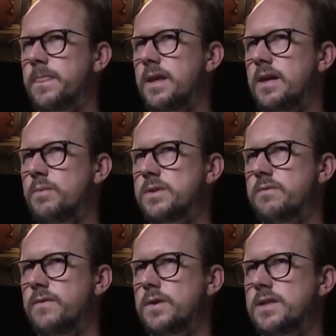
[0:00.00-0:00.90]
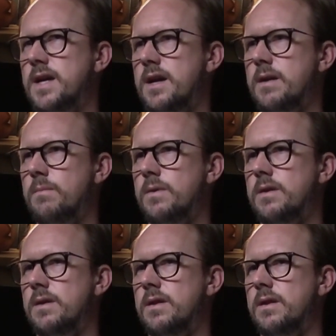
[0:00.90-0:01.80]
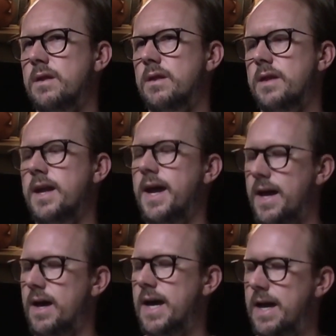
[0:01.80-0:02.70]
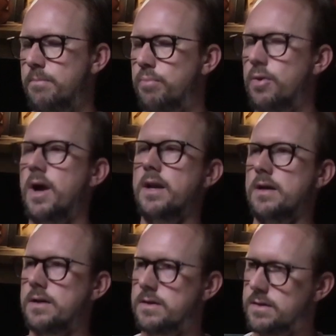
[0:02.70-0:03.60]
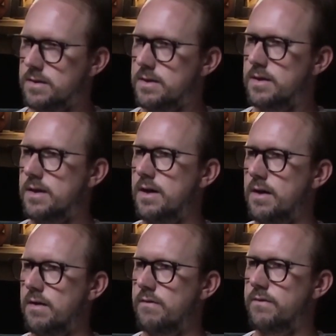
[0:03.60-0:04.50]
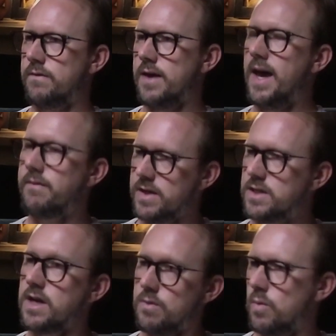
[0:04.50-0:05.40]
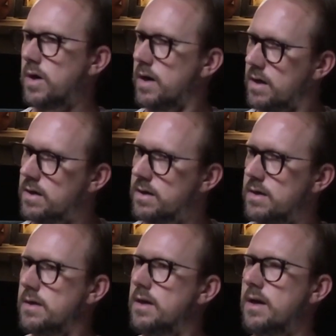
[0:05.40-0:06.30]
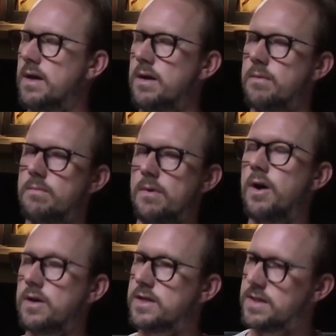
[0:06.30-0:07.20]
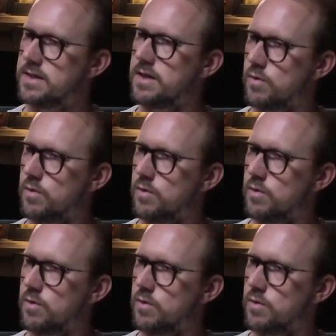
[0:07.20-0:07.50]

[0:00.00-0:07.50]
it was the first time that I had product of having done work, artistic